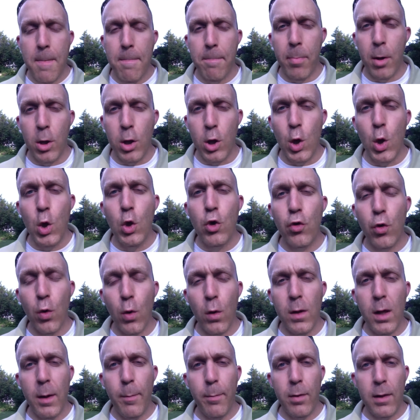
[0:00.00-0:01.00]
but you
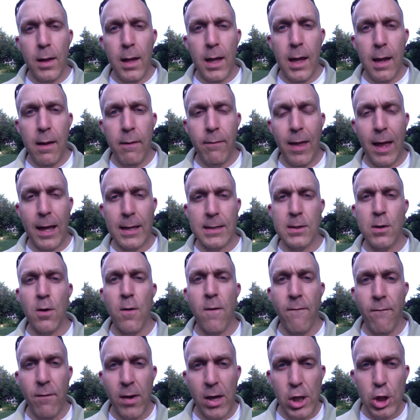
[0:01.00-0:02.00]
truly believe that's your
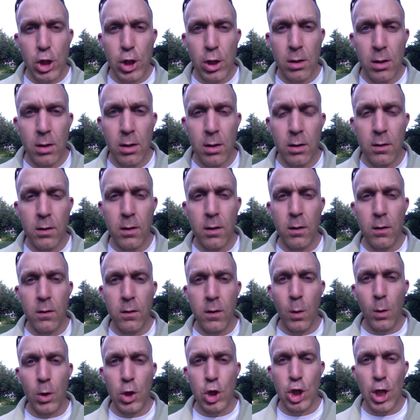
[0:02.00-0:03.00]
vision
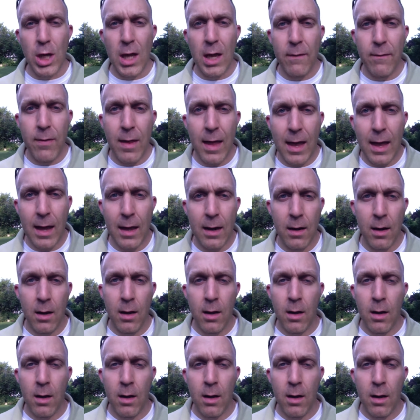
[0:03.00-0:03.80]
to achieve that,